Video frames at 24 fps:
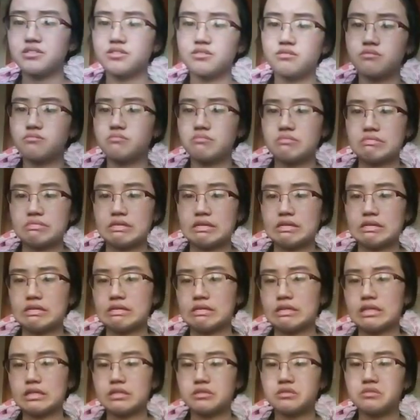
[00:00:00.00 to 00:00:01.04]
I
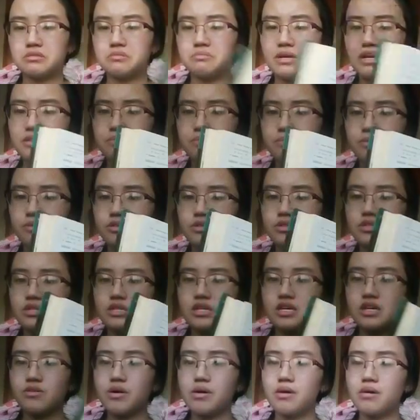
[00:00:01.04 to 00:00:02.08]
collect old math books.
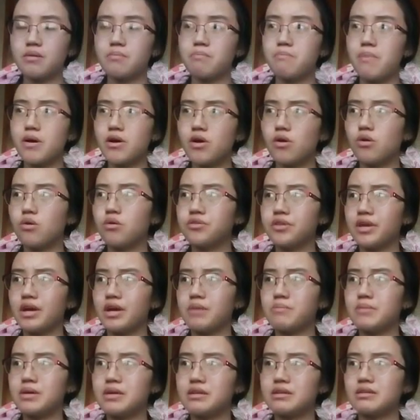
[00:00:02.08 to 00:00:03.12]
By old,
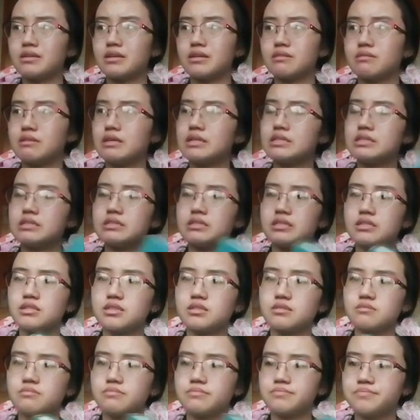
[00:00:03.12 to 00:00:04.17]
I mean like
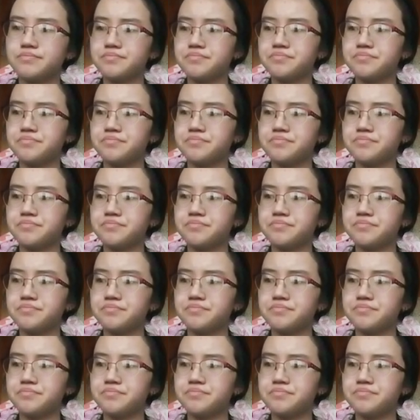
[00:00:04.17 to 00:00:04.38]
anything